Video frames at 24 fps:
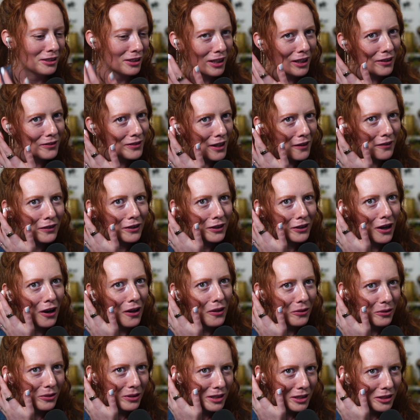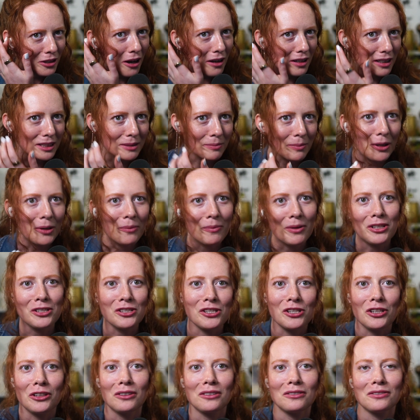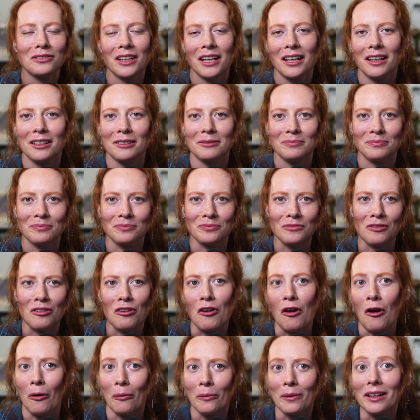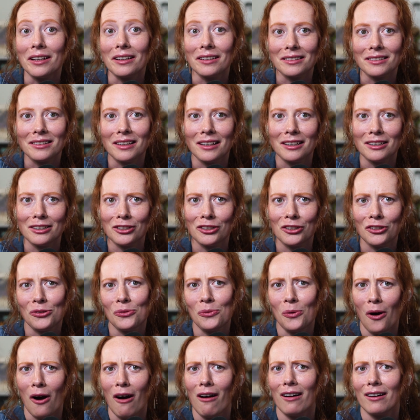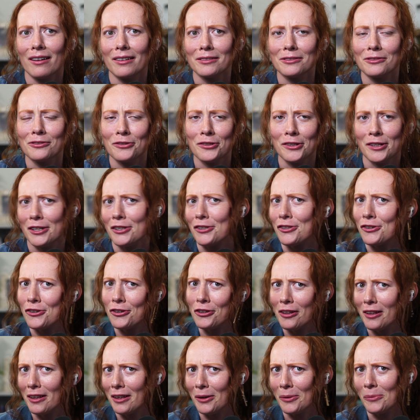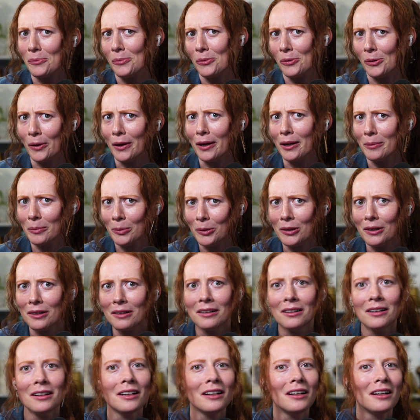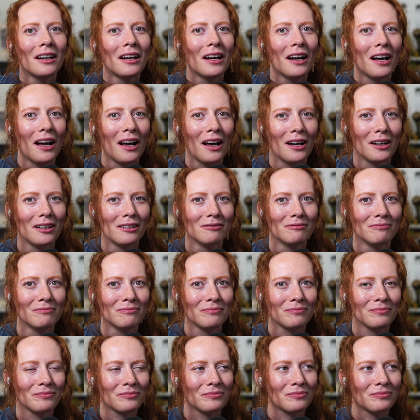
and I've definitely gone through this thought experiment too of like knowing that you are traditionally employable, um,